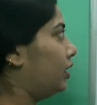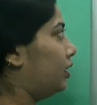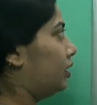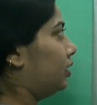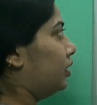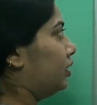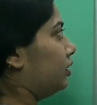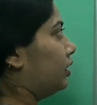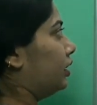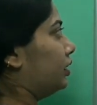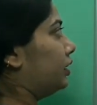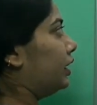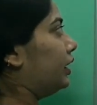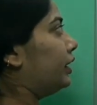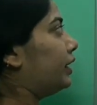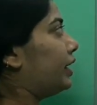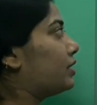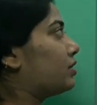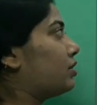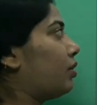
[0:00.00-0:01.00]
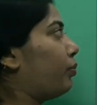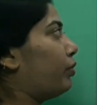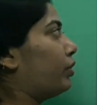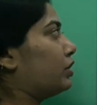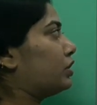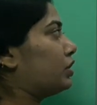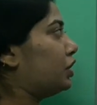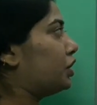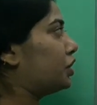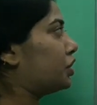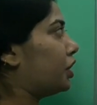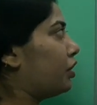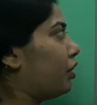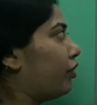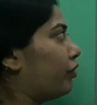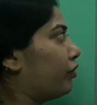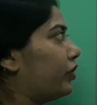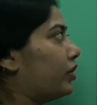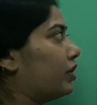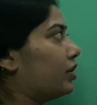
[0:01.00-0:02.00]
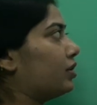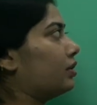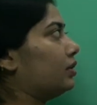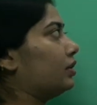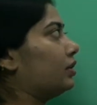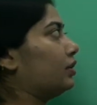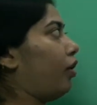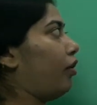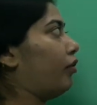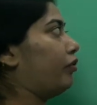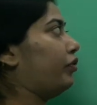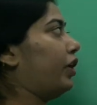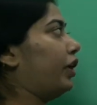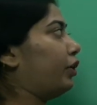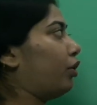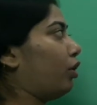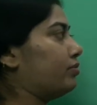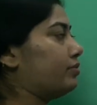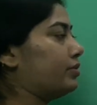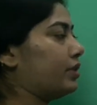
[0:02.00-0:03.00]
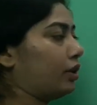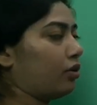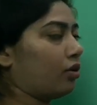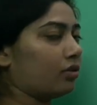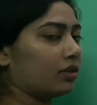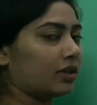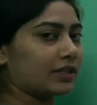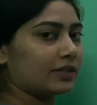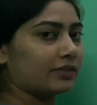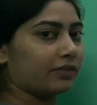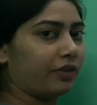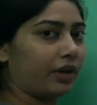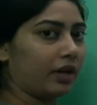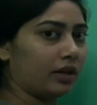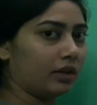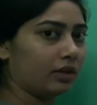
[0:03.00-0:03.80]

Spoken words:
The theta is the position of that object on the sphere.